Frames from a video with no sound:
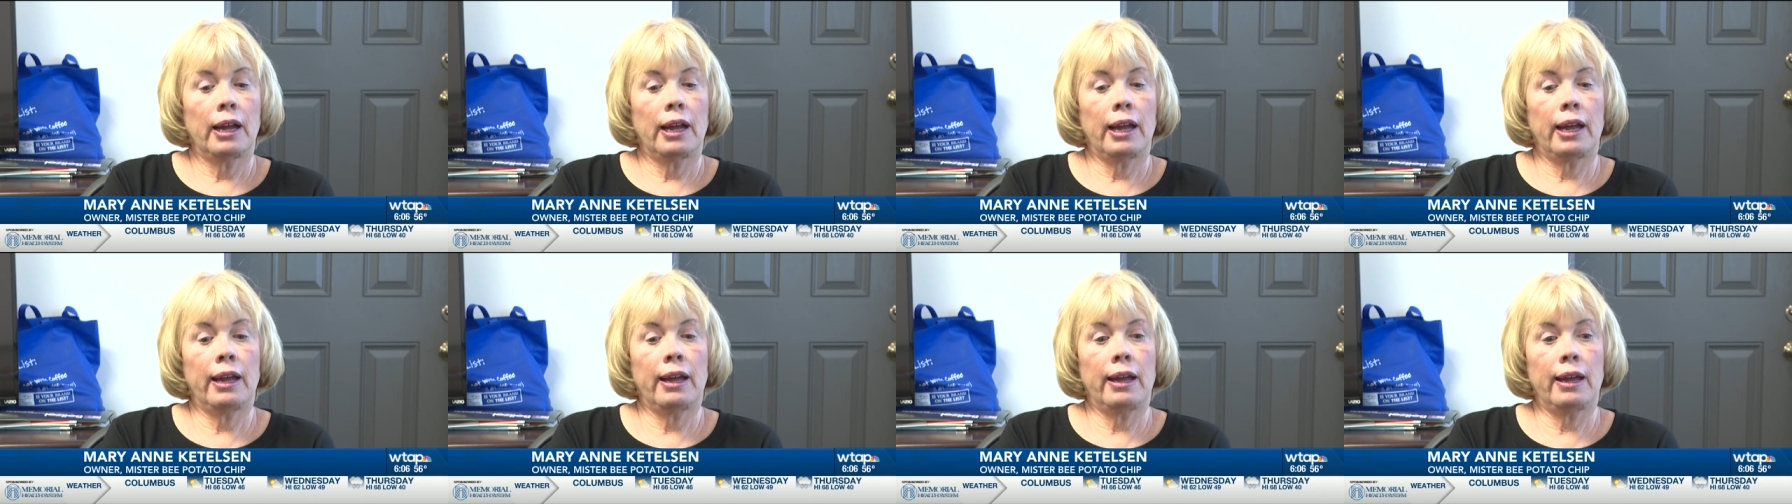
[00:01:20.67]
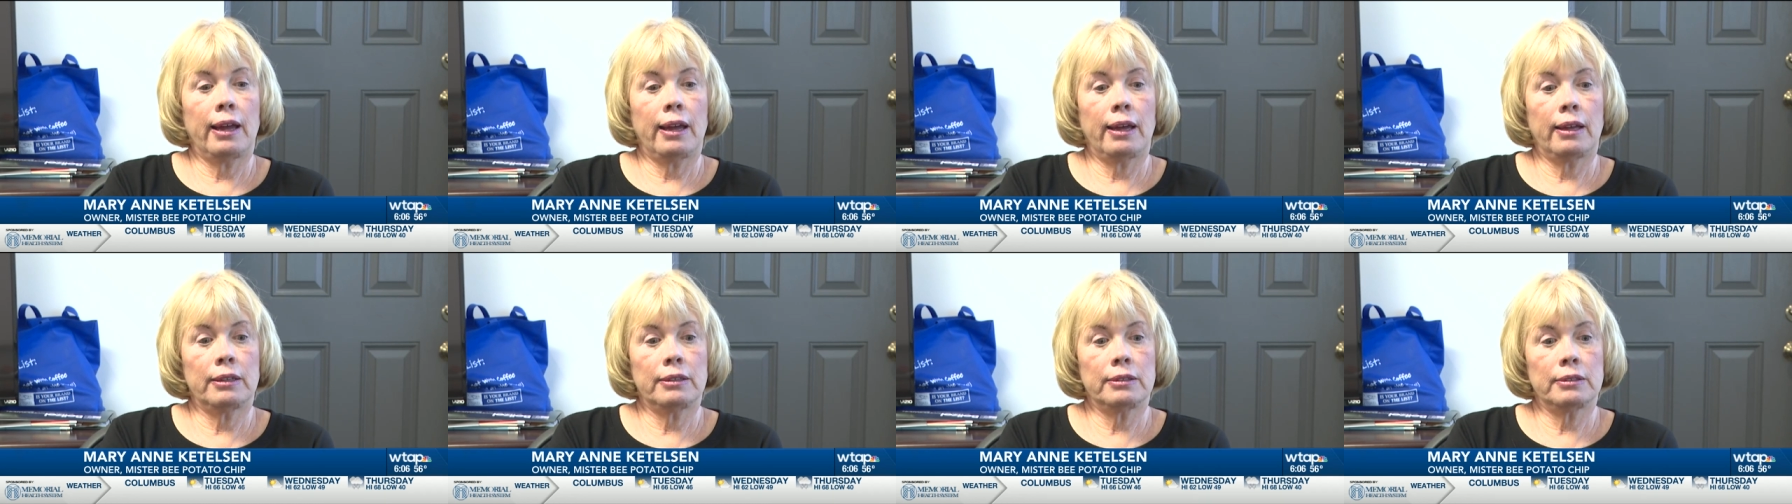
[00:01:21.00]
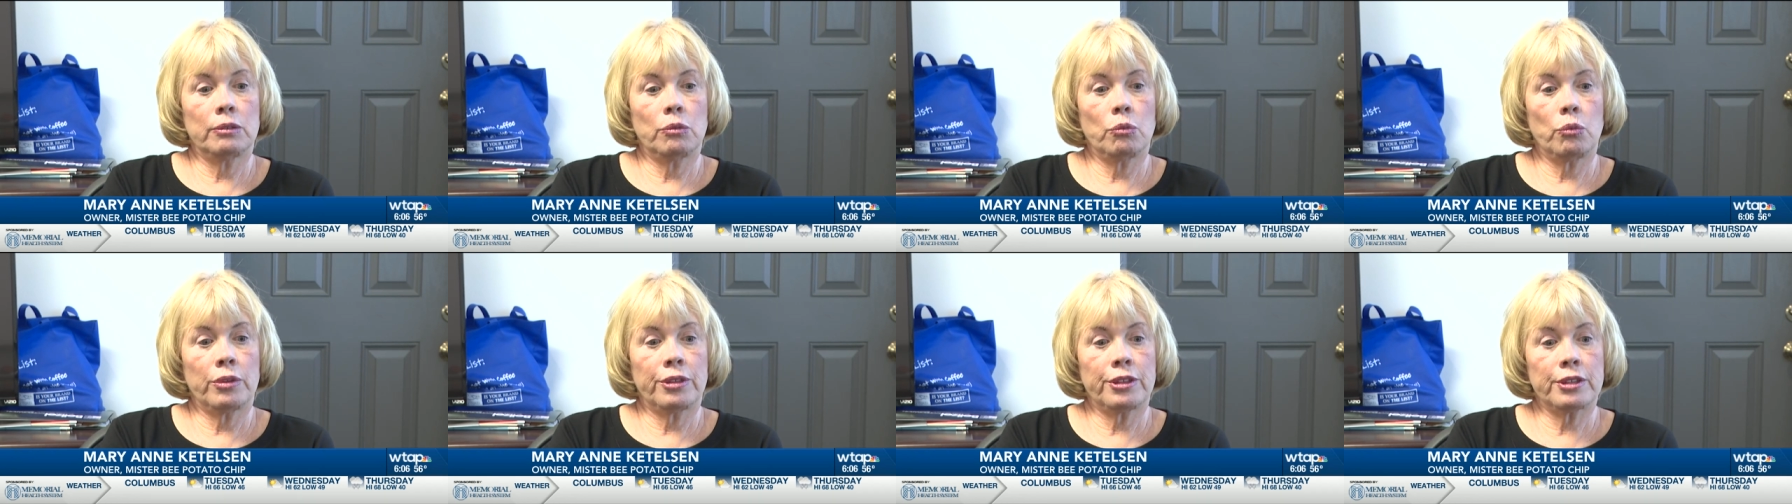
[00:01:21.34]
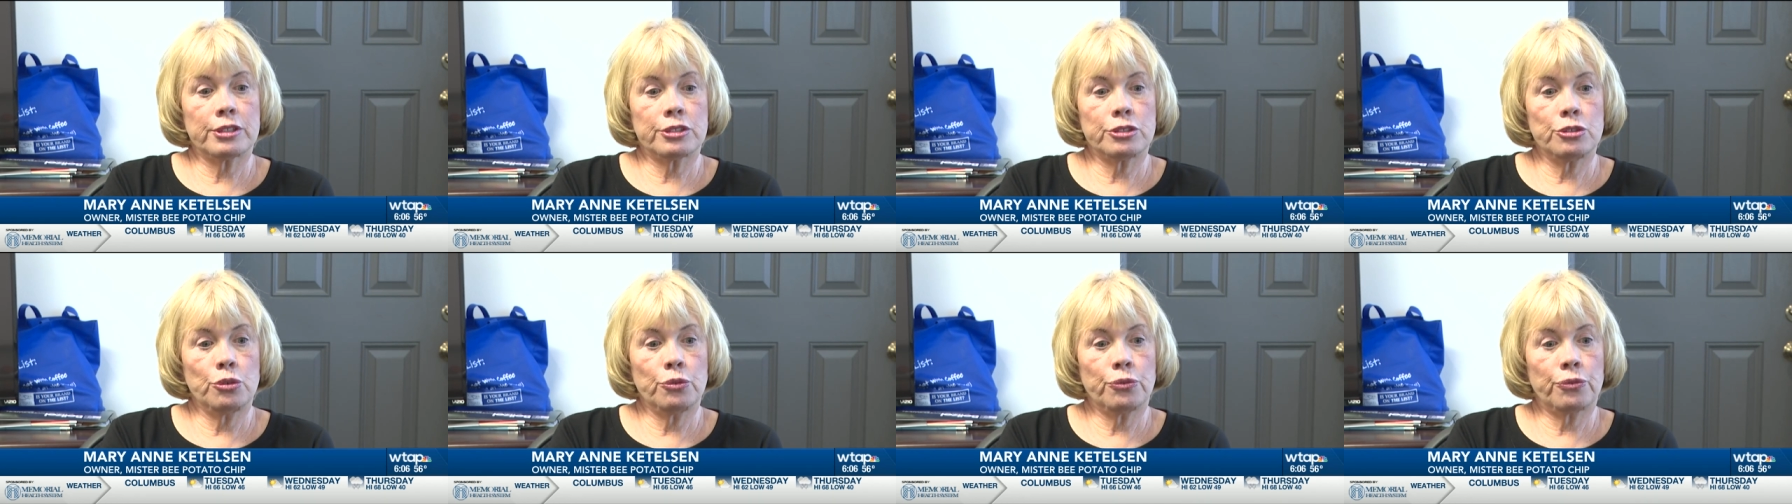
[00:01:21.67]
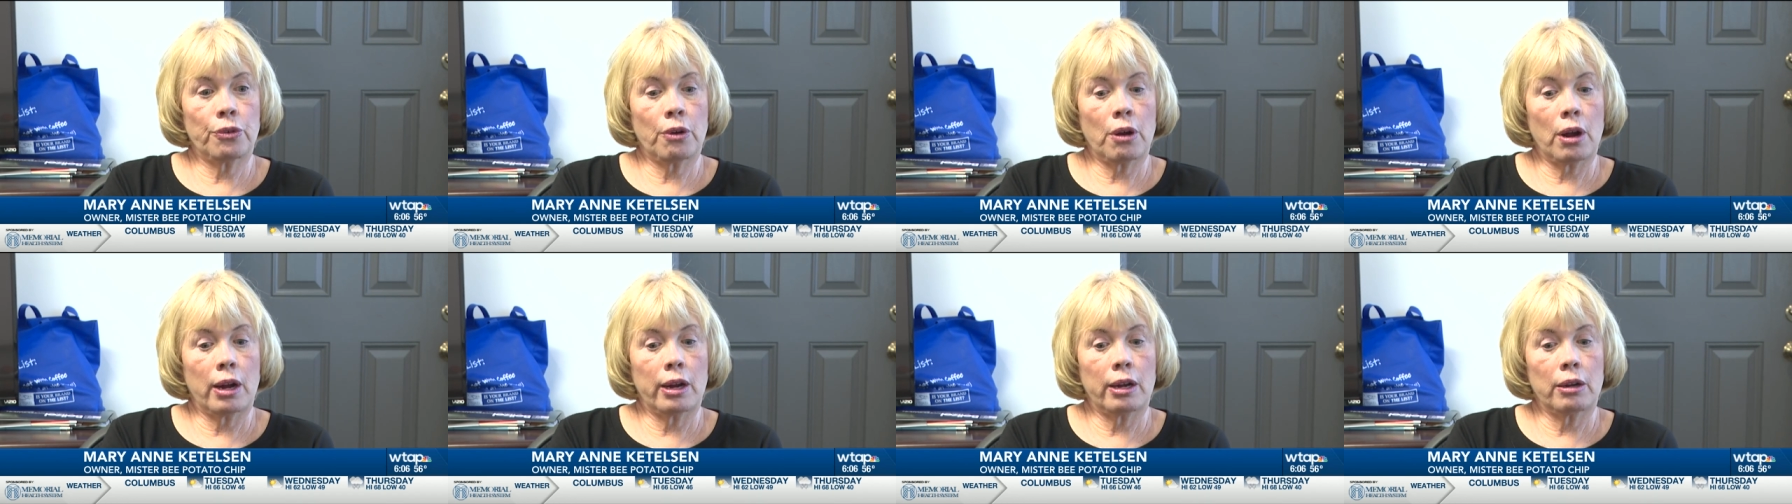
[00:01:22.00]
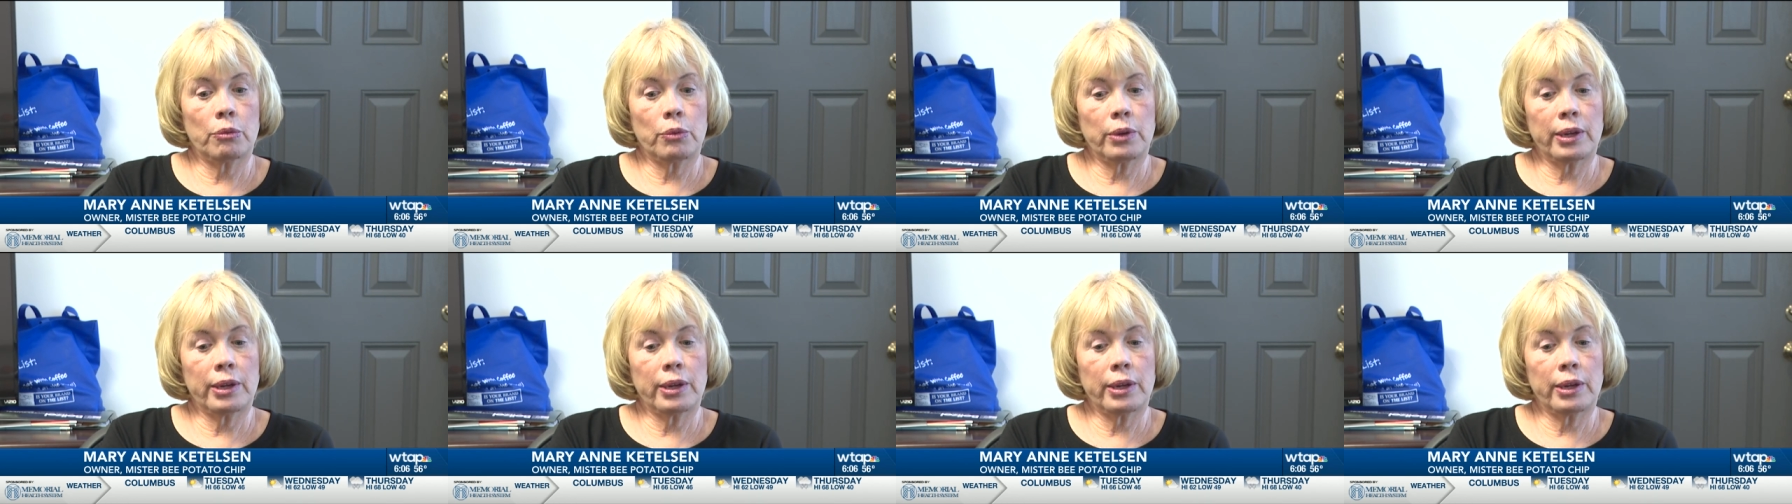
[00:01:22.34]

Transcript: and with this new fryer,